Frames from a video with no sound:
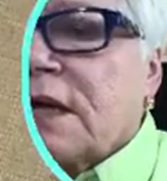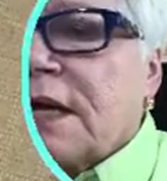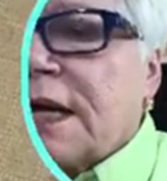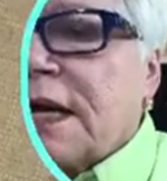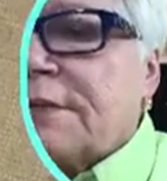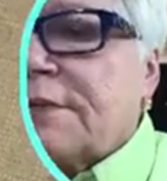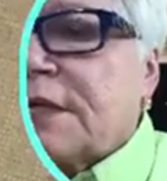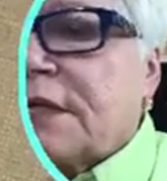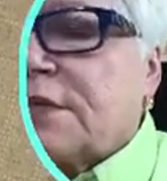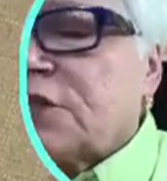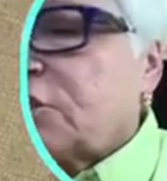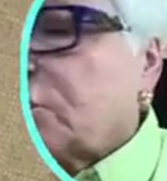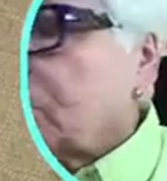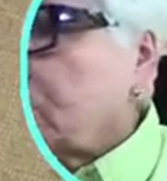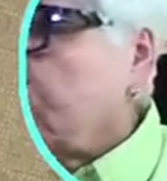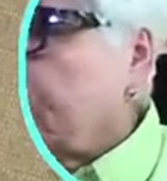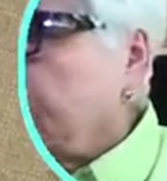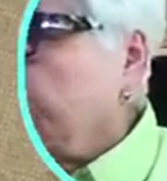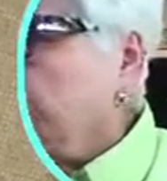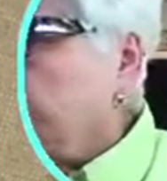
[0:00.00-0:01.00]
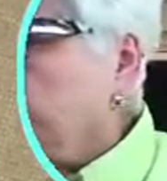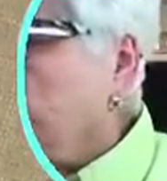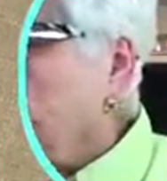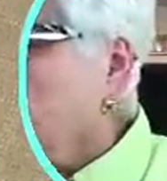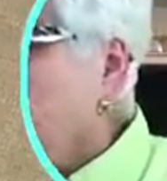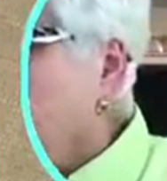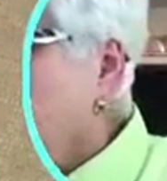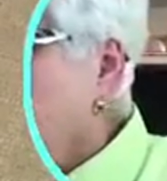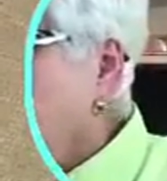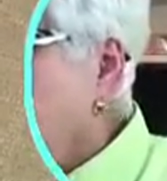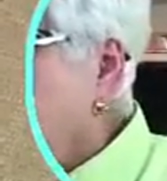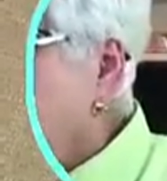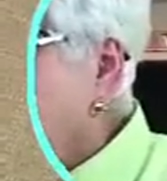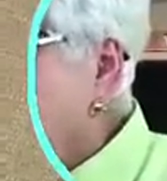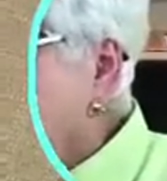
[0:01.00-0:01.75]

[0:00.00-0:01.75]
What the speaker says: I'm not sure if I'll use that one